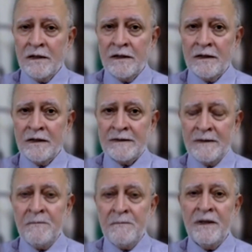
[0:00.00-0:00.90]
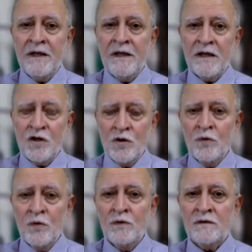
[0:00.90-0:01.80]
uh, simply
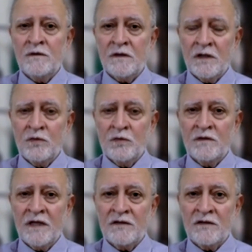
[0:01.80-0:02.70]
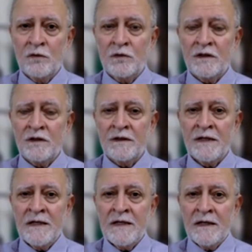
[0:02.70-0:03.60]
use the two-state solution
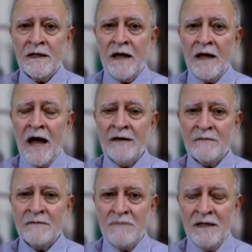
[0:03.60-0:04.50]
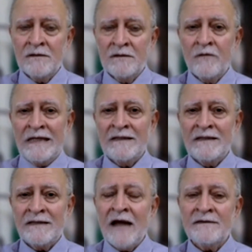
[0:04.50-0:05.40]
Uh, as a means of
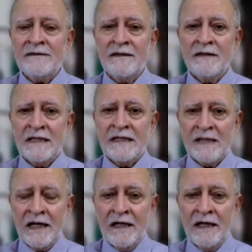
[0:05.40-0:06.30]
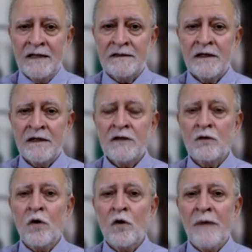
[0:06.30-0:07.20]
enticing the Israelis to
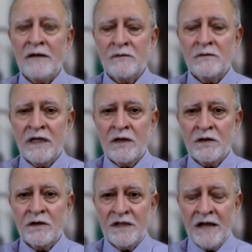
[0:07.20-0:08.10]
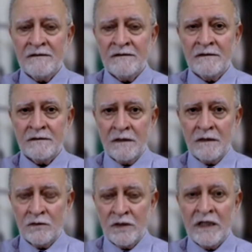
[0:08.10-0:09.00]
go back to the negotiating uh,
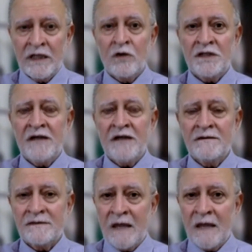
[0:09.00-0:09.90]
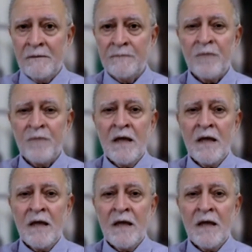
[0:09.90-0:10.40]
to the negotiations table, uh,